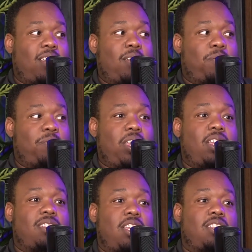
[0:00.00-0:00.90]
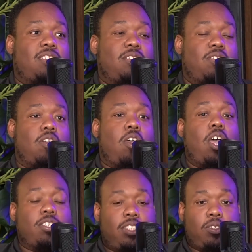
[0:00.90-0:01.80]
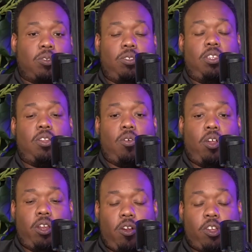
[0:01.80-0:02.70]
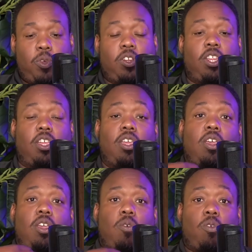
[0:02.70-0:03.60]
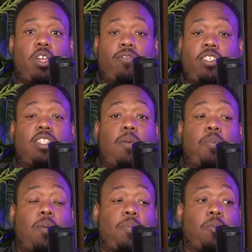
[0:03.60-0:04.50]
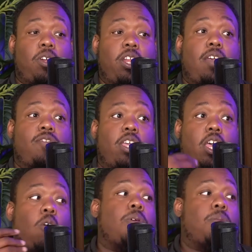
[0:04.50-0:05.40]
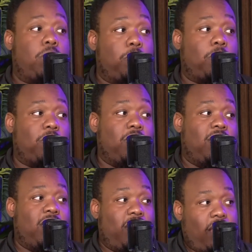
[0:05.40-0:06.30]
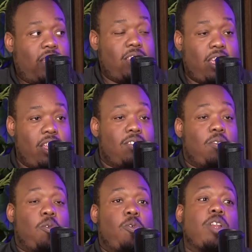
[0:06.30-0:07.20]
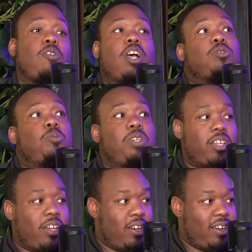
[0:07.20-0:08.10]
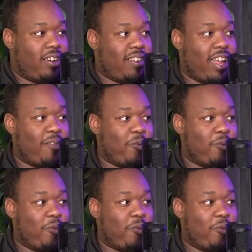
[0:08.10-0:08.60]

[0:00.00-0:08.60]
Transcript: And us as, in our community, we're going to have to step up and we're going to have to help people. And Red Cross will be there, right?